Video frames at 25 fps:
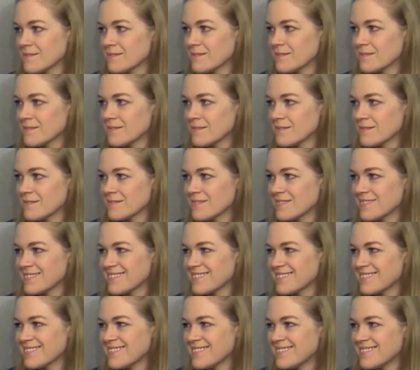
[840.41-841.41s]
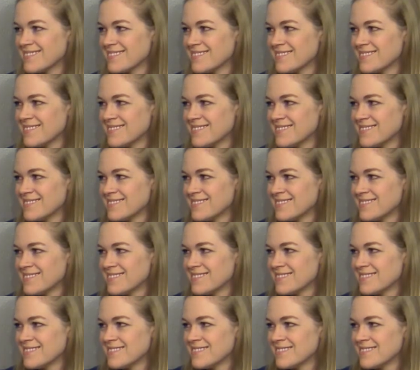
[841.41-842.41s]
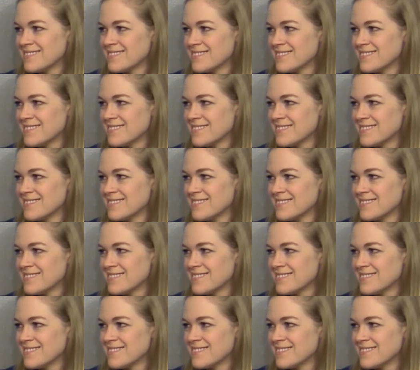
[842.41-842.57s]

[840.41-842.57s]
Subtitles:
No words are spoken by the person on screen.